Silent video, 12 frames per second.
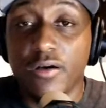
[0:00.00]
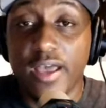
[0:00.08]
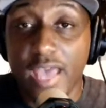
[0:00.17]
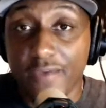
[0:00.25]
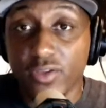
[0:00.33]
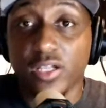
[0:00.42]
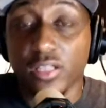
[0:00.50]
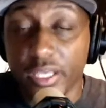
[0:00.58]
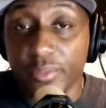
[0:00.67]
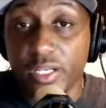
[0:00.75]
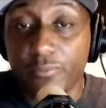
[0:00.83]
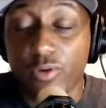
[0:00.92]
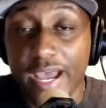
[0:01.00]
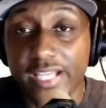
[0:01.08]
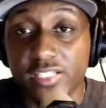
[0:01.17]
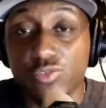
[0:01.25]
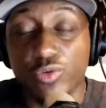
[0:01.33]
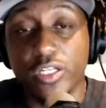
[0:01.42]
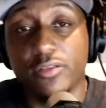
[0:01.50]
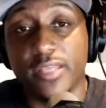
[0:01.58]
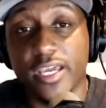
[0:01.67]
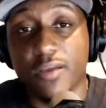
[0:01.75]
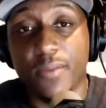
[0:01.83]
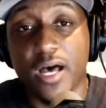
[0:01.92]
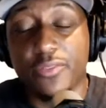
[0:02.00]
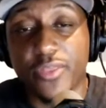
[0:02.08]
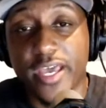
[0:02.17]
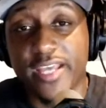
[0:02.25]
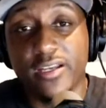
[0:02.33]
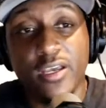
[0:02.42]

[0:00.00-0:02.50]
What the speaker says: having a limited practice? What do you think about that?